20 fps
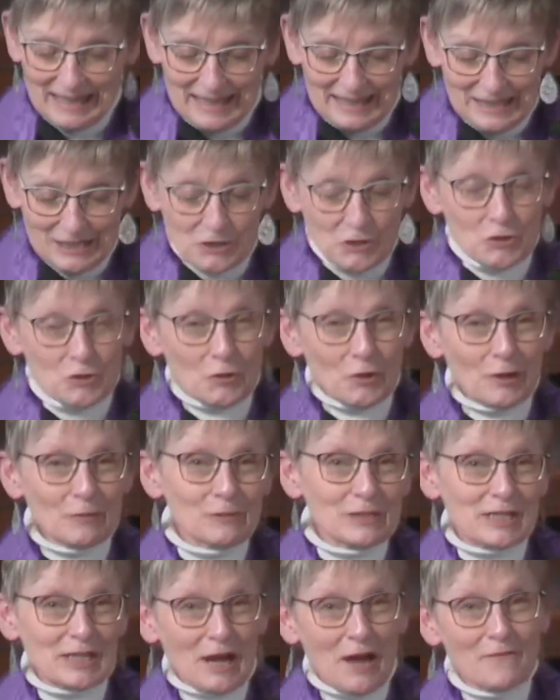This story
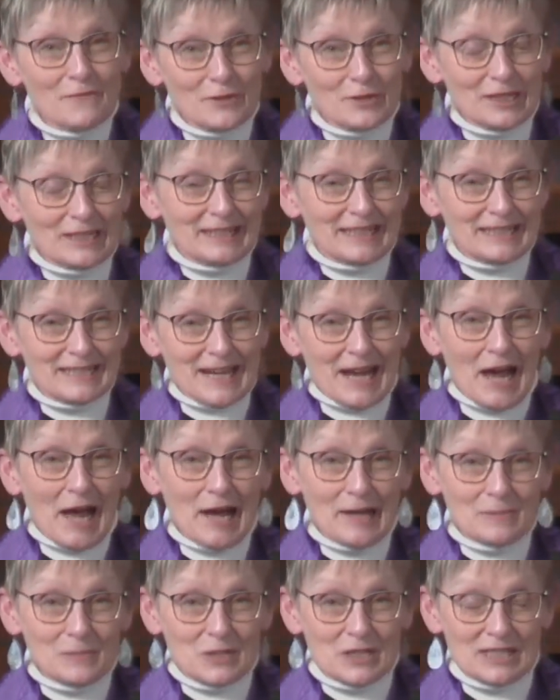was covered in the
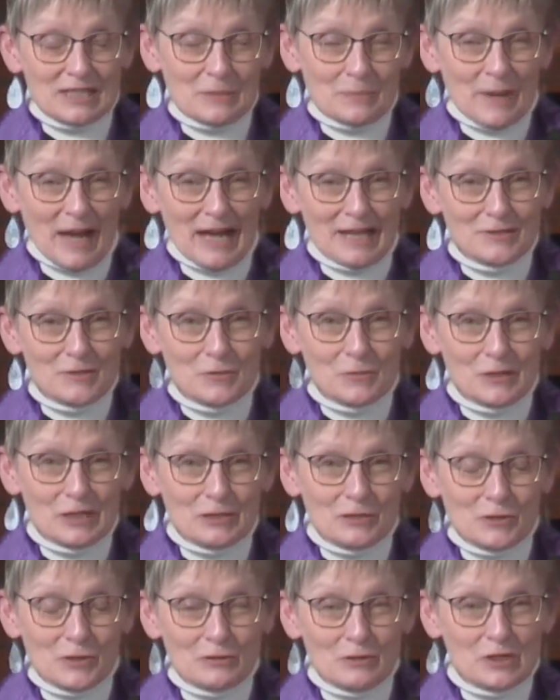Times this past week,
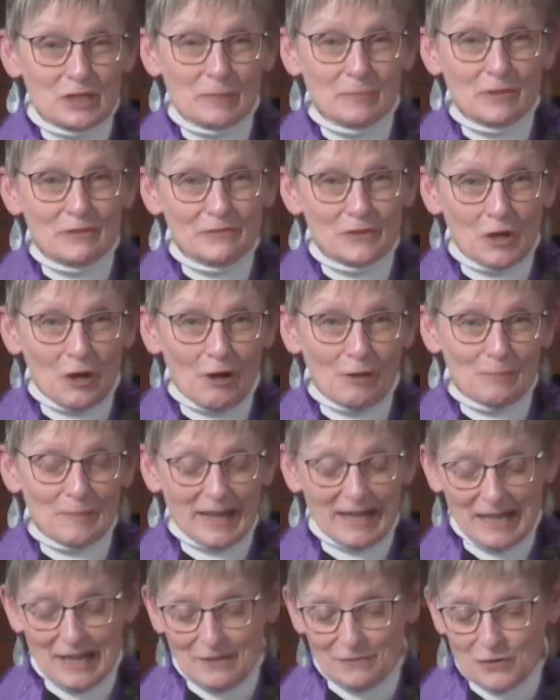so some of y'all
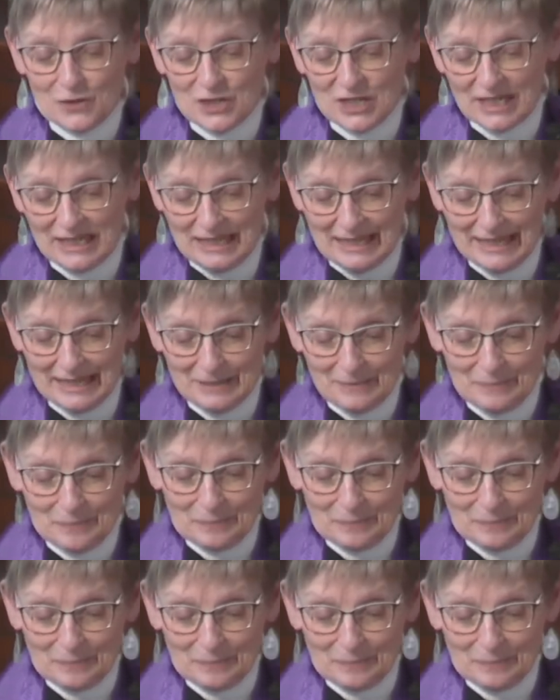may have seen it.